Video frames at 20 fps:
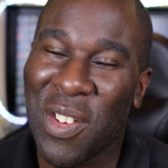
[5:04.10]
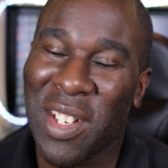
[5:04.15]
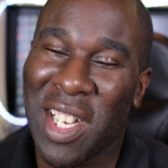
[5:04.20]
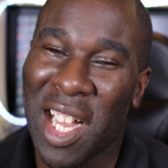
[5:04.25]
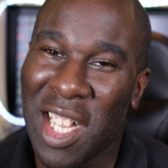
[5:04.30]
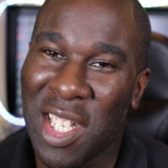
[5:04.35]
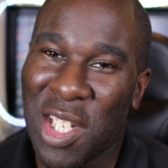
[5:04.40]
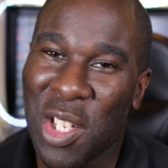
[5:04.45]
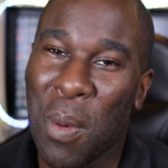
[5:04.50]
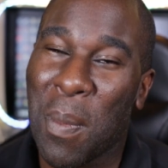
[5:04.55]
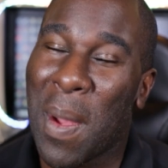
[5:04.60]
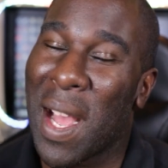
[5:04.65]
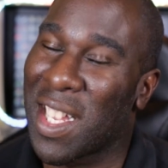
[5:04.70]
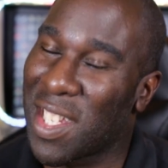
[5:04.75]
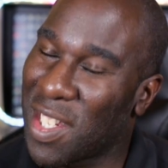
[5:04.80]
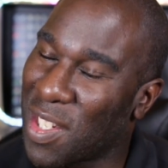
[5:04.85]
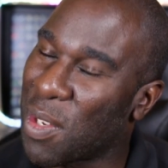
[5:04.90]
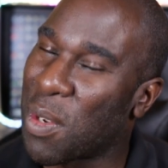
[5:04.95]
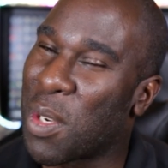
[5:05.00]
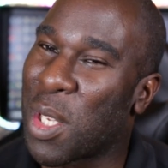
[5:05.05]
your laptop
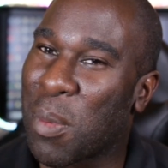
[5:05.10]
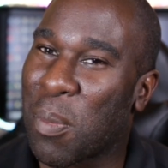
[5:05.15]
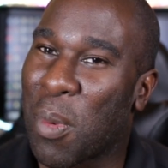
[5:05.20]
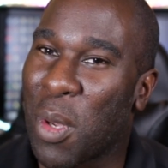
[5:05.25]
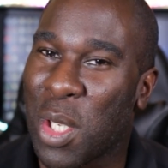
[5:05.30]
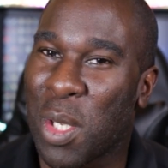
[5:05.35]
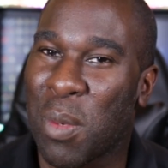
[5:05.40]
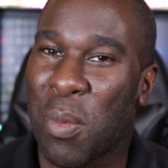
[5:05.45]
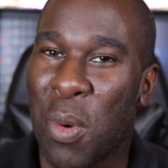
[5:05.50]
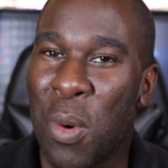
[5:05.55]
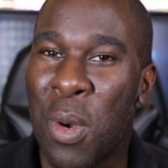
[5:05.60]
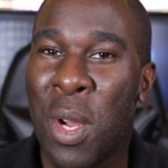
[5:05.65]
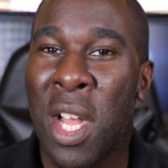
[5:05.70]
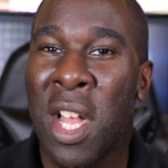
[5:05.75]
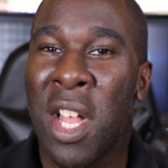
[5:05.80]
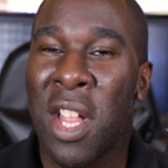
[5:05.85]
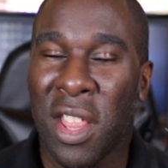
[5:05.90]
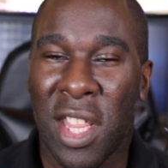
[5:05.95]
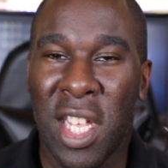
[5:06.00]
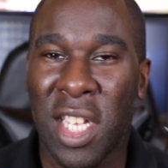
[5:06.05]
as soon as possible.
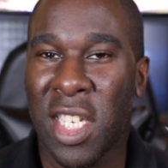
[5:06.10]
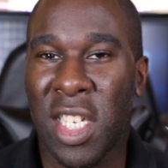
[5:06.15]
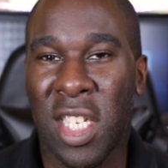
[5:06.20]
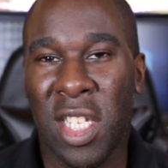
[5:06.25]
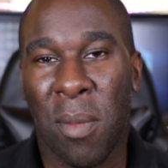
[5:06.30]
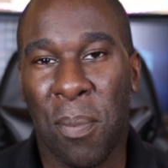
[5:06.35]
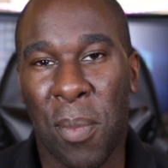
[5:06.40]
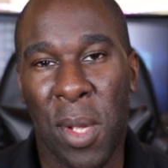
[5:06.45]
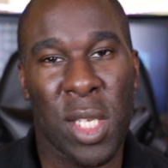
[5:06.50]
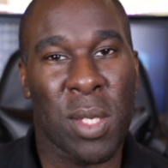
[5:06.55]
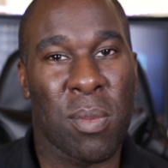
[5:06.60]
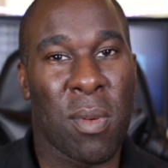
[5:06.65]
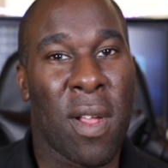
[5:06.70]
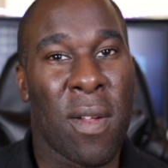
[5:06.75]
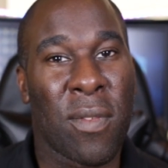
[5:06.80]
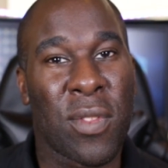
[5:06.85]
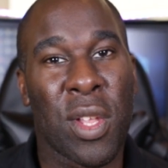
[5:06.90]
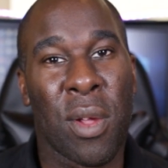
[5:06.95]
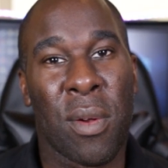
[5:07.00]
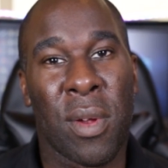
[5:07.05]
This is the best way
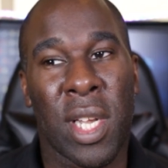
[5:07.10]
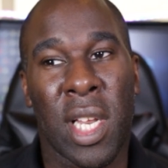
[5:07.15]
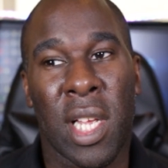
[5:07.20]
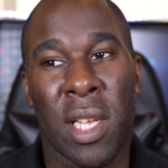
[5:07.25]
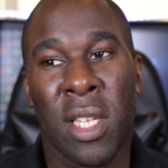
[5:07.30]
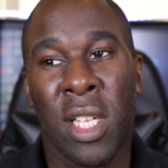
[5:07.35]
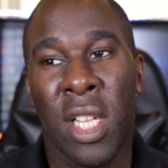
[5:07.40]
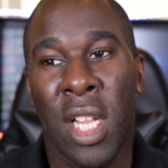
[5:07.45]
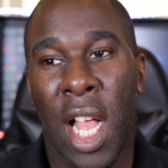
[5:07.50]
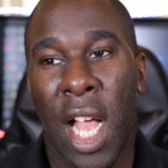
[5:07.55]
of doing it.